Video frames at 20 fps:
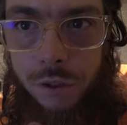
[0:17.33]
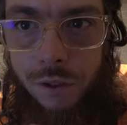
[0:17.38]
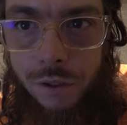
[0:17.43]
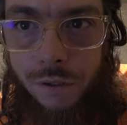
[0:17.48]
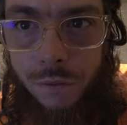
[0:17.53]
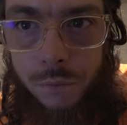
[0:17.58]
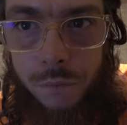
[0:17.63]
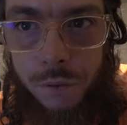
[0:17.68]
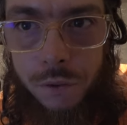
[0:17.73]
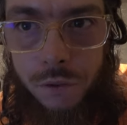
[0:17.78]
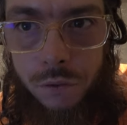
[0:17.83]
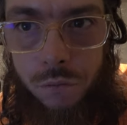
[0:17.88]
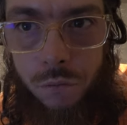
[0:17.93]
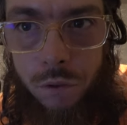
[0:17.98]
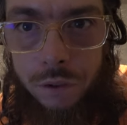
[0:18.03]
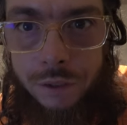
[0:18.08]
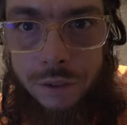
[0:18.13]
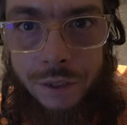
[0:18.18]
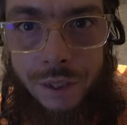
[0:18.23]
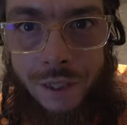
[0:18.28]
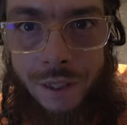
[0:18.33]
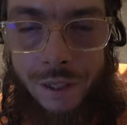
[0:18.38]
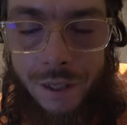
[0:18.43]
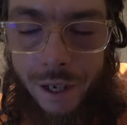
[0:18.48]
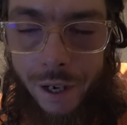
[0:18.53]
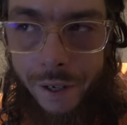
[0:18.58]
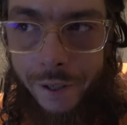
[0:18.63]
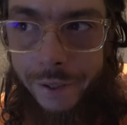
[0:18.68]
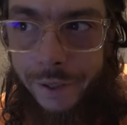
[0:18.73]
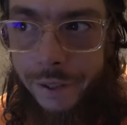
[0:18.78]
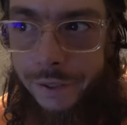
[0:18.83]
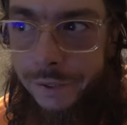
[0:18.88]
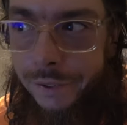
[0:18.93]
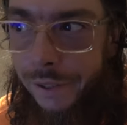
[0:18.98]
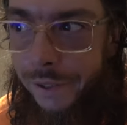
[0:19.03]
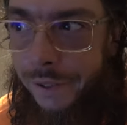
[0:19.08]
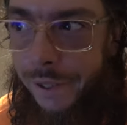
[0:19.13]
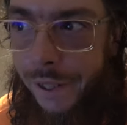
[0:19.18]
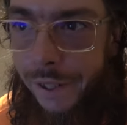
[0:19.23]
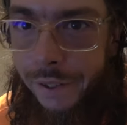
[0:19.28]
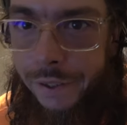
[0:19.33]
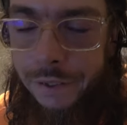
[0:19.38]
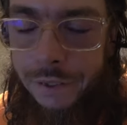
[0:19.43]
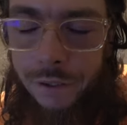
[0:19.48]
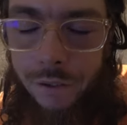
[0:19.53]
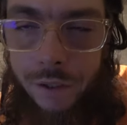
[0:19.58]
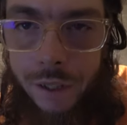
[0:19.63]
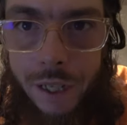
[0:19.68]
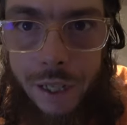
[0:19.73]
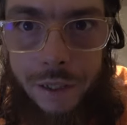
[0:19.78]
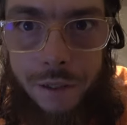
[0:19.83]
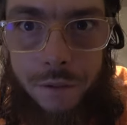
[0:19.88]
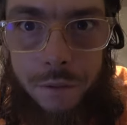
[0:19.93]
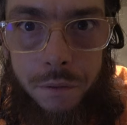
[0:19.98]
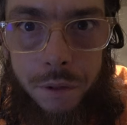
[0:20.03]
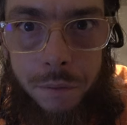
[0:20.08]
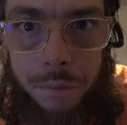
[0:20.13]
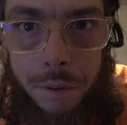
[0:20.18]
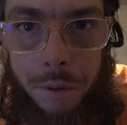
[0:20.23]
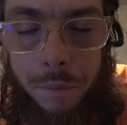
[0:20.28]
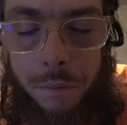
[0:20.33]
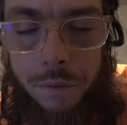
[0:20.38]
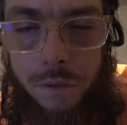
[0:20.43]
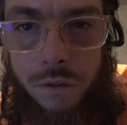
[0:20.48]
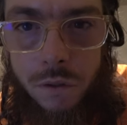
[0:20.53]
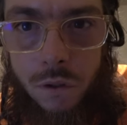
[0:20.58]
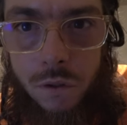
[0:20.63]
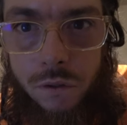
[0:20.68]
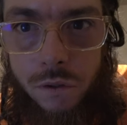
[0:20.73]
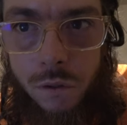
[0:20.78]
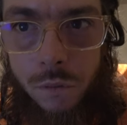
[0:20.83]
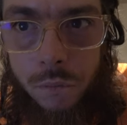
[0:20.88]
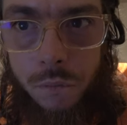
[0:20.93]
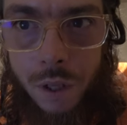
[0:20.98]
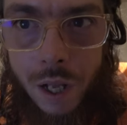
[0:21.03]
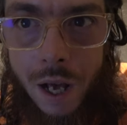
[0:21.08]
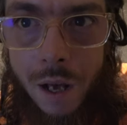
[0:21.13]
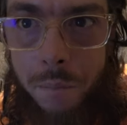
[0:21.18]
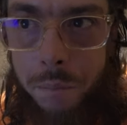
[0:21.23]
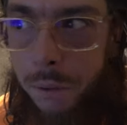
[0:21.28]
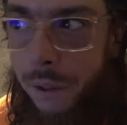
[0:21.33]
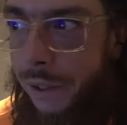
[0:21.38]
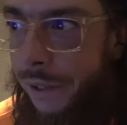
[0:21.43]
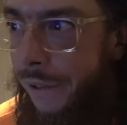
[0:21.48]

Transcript: because the first one I didn't attend, it only had 3 people, so it was a flop.